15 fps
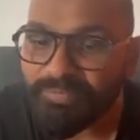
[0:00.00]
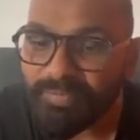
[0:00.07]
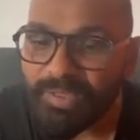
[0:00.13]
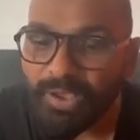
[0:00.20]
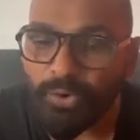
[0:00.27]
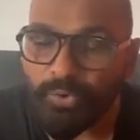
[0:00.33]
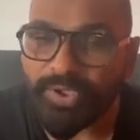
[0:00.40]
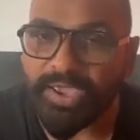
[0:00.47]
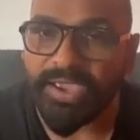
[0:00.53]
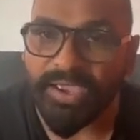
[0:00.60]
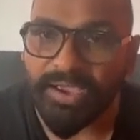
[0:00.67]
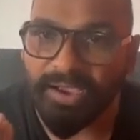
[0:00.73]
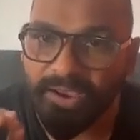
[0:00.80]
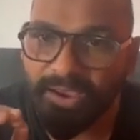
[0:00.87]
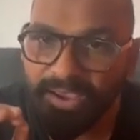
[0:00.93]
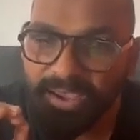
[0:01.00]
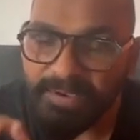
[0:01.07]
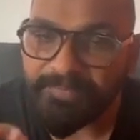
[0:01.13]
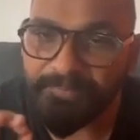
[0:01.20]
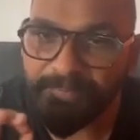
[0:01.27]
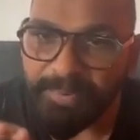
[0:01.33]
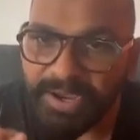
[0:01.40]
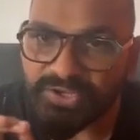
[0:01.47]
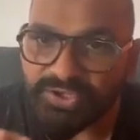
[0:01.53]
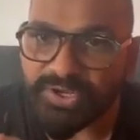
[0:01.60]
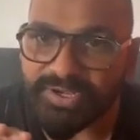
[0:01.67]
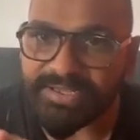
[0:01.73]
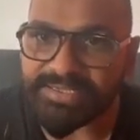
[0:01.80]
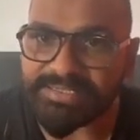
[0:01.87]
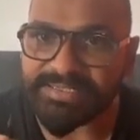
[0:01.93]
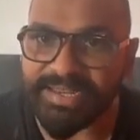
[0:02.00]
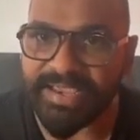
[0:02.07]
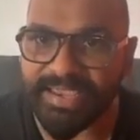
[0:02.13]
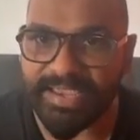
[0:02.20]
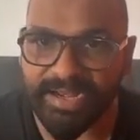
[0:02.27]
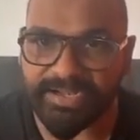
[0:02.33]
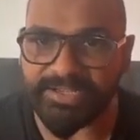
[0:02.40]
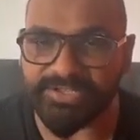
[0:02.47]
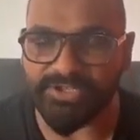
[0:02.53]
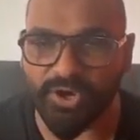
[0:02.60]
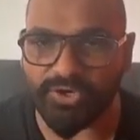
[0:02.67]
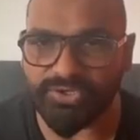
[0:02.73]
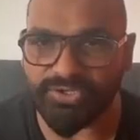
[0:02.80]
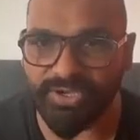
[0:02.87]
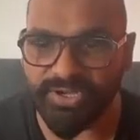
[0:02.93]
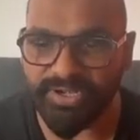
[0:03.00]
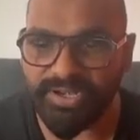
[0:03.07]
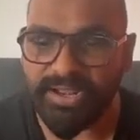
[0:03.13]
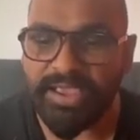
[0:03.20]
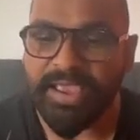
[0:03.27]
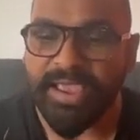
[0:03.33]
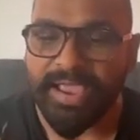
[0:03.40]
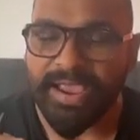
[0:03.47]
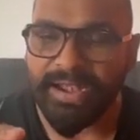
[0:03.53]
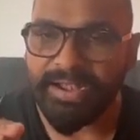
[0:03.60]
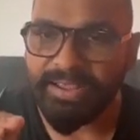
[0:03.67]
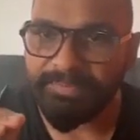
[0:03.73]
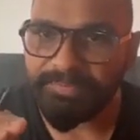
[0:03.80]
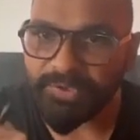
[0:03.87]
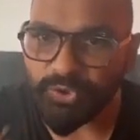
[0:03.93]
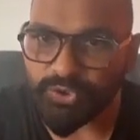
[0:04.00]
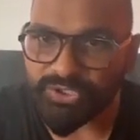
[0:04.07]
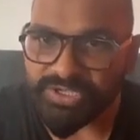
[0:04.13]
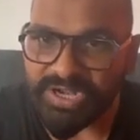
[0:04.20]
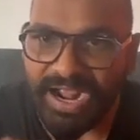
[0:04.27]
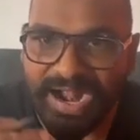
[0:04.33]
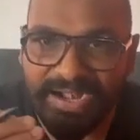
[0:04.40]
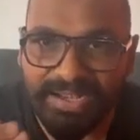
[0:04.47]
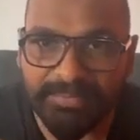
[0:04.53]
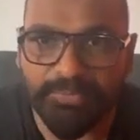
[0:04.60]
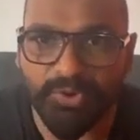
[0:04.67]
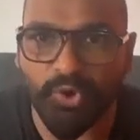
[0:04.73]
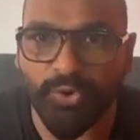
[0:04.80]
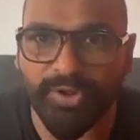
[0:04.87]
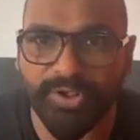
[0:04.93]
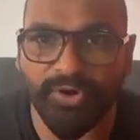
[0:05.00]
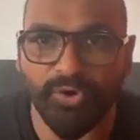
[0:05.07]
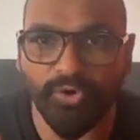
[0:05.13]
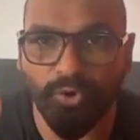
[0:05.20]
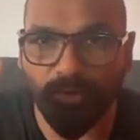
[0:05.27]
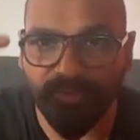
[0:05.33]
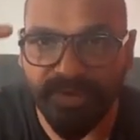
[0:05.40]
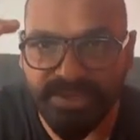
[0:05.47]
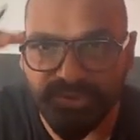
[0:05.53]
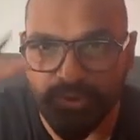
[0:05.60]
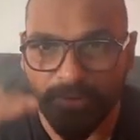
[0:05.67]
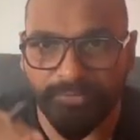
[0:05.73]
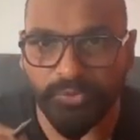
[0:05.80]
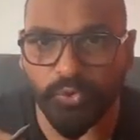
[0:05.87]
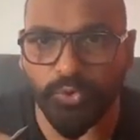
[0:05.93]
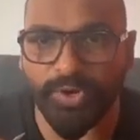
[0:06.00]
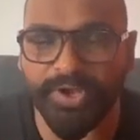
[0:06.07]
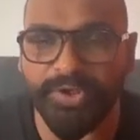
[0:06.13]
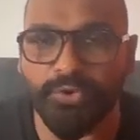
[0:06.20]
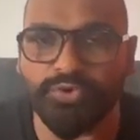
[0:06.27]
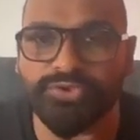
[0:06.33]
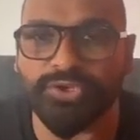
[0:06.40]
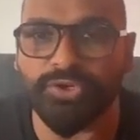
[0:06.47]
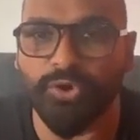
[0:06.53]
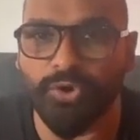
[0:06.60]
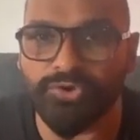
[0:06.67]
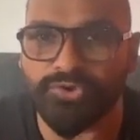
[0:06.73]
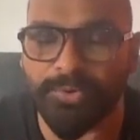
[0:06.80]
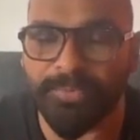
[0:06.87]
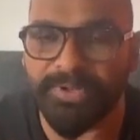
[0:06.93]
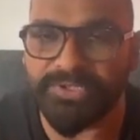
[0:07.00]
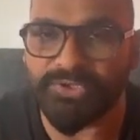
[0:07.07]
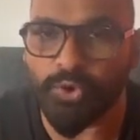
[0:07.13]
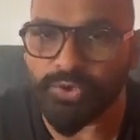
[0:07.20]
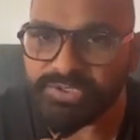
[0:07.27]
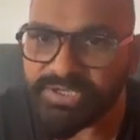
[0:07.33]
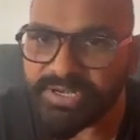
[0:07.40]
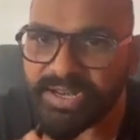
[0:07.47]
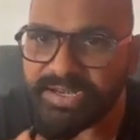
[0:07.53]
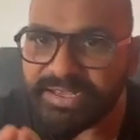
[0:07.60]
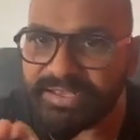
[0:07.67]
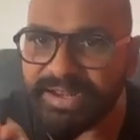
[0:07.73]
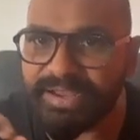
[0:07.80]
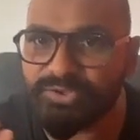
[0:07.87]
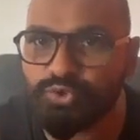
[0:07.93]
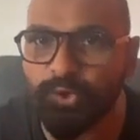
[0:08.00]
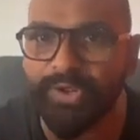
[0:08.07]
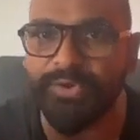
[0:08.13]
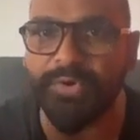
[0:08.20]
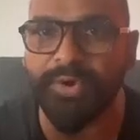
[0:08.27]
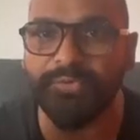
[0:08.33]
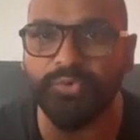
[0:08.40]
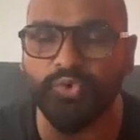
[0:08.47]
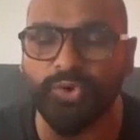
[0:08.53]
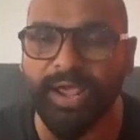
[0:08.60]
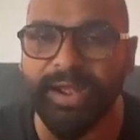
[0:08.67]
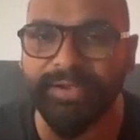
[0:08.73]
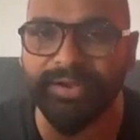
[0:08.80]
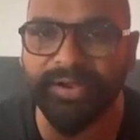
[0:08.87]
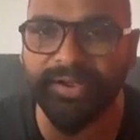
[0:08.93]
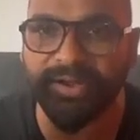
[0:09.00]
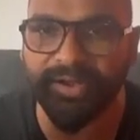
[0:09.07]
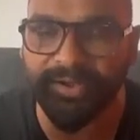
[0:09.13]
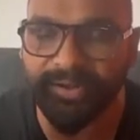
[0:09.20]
Okay, if patient is taking digoxin and if you start amiodarone, always you have to reduce the dose of digoxin and gradually you have to titrate it.